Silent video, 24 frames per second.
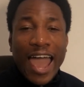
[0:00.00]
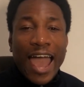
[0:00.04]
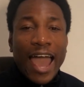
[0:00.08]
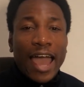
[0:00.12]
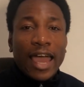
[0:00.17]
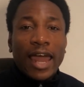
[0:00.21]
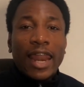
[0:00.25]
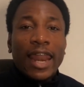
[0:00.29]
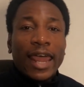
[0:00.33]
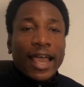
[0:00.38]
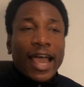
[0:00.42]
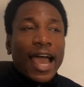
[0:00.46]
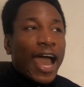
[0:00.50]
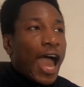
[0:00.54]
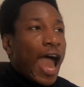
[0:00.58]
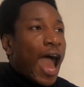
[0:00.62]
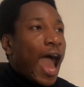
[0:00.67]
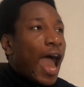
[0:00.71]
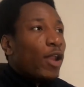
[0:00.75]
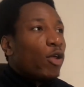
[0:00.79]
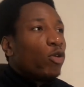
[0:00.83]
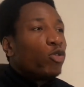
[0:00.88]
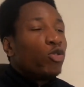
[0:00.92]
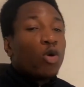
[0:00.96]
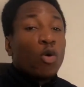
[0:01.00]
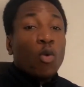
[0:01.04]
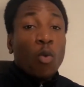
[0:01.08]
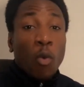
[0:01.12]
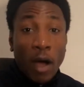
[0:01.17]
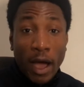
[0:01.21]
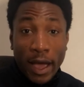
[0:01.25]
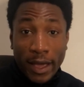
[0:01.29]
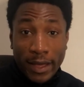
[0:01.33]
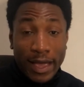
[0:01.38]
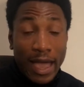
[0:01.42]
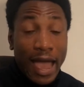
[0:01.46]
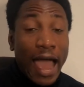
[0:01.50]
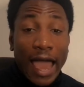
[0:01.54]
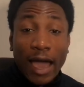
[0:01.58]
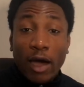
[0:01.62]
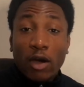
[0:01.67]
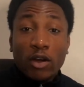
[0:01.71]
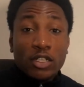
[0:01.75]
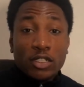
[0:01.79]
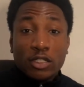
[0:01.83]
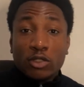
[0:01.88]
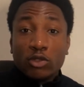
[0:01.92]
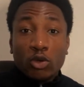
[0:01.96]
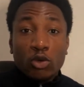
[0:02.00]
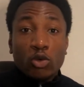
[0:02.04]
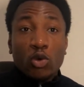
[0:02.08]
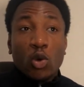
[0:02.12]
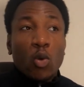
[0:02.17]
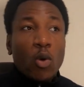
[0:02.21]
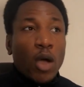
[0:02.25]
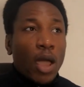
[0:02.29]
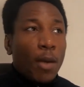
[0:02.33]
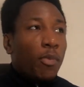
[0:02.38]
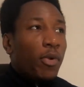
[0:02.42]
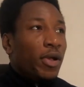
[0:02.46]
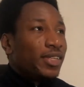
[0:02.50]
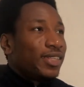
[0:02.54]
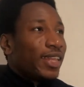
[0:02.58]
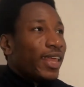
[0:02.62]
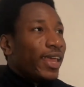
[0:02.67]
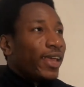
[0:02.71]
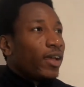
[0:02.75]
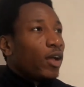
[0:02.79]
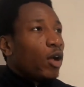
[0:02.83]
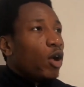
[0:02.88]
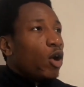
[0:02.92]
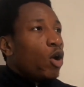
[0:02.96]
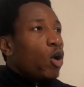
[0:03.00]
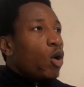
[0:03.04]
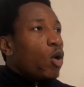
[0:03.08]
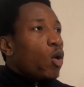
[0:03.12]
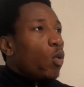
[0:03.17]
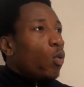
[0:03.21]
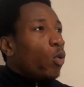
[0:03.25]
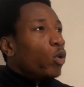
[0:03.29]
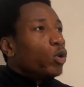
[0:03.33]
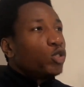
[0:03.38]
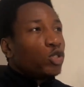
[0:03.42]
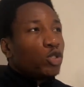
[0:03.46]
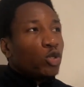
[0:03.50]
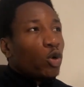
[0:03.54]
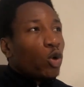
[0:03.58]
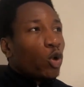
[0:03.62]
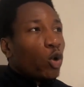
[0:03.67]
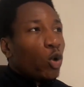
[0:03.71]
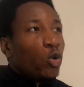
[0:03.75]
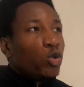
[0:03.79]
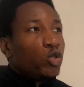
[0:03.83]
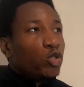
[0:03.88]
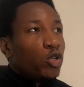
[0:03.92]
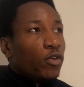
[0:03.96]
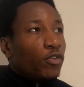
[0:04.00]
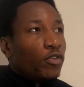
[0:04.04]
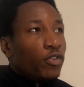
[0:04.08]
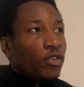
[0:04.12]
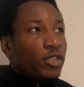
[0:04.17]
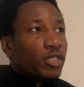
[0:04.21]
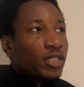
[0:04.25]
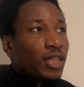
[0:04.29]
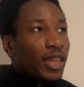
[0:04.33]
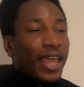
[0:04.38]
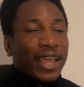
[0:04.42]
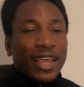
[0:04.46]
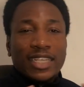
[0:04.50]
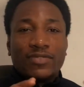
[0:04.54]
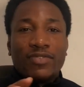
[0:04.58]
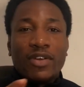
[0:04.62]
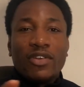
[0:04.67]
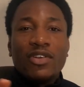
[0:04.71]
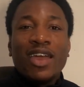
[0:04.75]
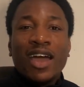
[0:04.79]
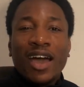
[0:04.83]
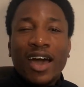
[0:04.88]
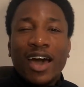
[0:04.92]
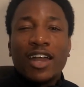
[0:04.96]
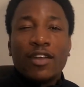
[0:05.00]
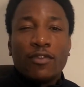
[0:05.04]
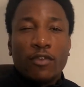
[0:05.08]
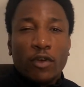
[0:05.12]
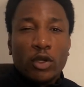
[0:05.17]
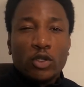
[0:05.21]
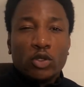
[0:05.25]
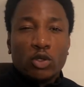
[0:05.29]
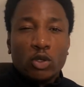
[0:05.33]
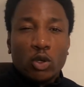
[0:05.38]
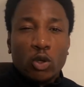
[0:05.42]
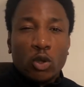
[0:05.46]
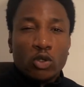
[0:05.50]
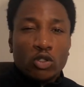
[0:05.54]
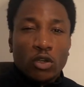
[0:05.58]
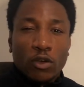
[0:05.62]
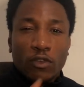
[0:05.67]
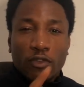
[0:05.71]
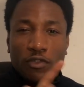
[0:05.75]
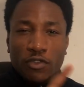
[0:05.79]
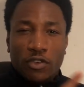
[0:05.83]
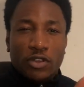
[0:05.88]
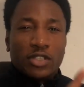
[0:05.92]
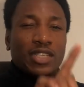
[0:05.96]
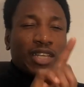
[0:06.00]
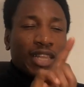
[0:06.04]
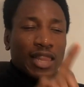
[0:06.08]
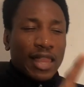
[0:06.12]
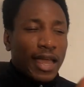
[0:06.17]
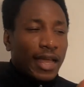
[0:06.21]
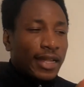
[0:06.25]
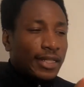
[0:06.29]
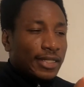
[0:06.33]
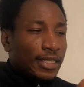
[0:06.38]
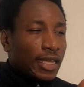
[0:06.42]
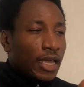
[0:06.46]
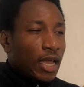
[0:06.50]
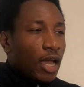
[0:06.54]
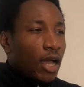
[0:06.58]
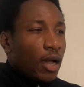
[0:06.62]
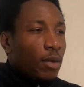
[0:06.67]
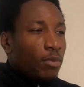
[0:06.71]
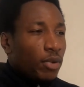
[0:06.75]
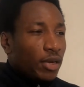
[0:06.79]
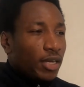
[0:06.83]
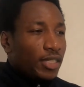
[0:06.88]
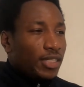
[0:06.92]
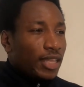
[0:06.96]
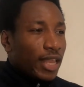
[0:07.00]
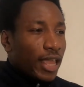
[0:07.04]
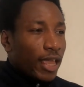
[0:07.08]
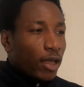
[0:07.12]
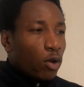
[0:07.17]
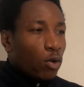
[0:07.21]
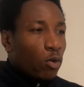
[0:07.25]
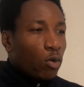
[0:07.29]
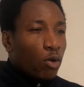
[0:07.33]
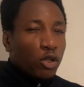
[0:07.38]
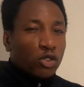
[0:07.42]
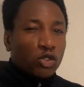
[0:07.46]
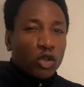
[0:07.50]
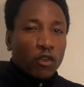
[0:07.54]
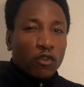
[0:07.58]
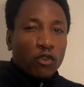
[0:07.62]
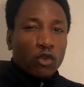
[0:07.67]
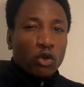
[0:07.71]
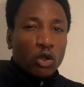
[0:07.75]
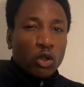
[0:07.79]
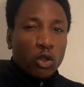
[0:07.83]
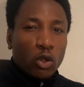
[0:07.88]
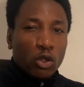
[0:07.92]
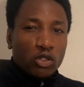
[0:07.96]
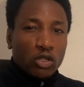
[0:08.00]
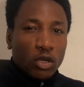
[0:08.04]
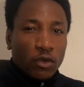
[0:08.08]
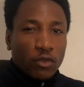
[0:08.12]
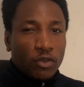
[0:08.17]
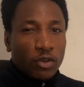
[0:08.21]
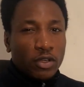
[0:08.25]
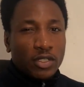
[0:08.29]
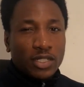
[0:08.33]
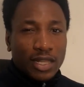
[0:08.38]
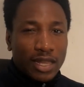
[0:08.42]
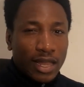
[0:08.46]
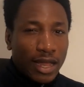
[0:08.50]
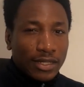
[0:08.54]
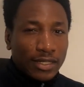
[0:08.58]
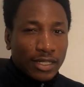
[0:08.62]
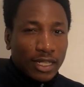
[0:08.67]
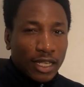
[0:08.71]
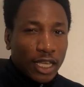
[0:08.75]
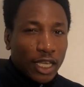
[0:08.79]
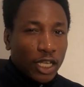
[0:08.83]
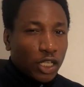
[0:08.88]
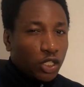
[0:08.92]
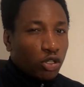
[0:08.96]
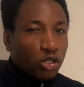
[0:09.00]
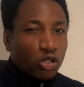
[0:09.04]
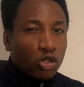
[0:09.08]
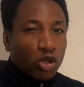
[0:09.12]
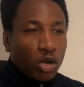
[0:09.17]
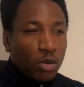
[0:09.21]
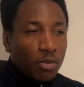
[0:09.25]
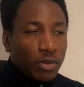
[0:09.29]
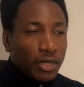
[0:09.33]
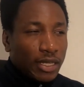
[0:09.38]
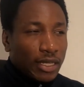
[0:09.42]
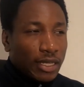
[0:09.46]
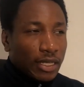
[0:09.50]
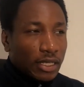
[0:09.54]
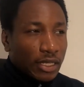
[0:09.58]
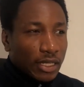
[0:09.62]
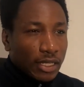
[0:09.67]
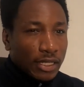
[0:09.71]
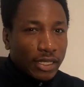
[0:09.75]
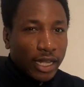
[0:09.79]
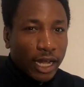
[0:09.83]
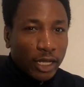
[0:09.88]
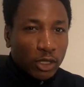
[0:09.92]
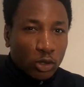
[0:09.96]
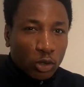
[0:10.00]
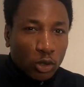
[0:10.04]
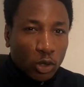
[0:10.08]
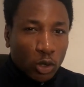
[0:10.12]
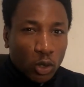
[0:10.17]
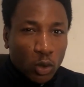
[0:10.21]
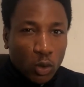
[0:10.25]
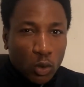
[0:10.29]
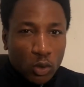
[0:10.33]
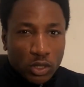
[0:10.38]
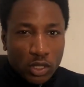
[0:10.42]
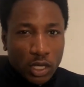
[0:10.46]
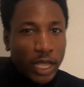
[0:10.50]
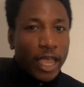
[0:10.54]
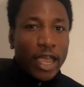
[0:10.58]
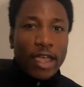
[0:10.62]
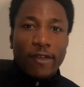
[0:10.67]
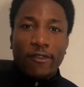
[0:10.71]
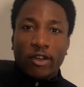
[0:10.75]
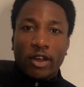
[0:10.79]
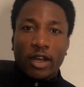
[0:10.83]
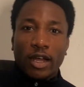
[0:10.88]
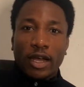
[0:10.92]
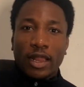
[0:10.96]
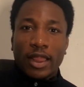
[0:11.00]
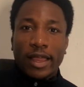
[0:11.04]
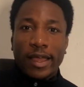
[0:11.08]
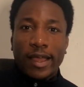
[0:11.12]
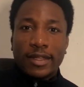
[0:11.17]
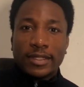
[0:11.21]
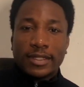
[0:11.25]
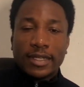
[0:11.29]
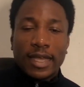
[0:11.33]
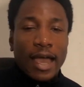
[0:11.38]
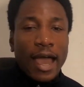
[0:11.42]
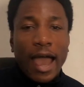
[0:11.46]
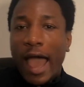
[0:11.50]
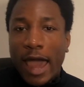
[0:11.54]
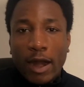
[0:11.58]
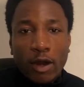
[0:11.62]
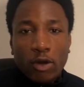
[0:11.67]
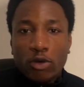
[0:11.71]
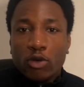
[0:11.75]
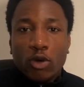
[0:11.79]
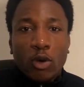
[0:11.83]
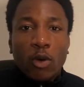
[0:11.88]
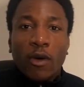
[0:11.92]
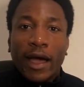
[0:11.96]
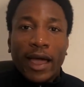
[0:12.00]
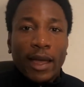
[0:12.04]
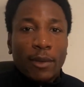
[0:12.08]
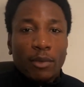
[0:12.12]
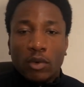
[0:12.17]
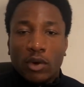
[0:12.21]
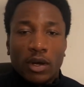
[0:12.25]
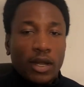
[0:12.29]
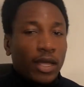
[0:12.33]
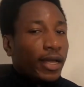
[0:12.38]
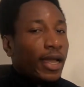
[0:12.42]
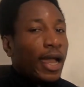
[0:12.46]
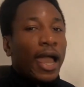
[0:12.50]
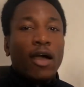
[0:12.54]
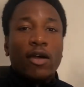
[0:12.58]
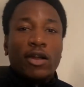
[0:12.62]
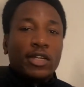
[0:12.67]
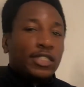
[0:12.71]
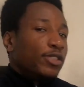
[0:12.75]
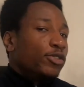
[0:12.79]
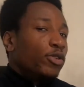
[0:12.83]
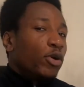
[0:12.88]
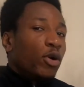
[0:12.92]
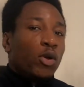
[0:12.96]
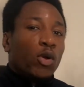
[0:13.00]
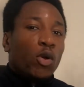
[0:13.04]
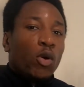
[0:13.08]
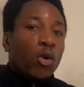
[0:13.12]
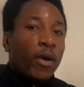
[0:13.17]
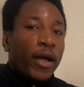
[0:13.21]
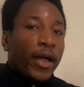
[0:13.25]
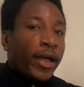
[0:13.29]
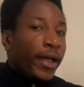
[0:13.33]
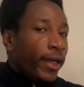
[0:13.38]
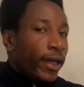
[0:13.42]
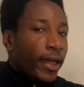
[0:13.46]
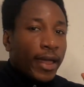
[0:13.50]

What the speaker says: I don't know why. I honestly don't know why, but it's like, once you close your first client, it's very hard for you to close your first client. But it's like, once you have closed your first client, it's just going to be easier to close every other client. I don't know why, bro. Like, I honestly don't know why.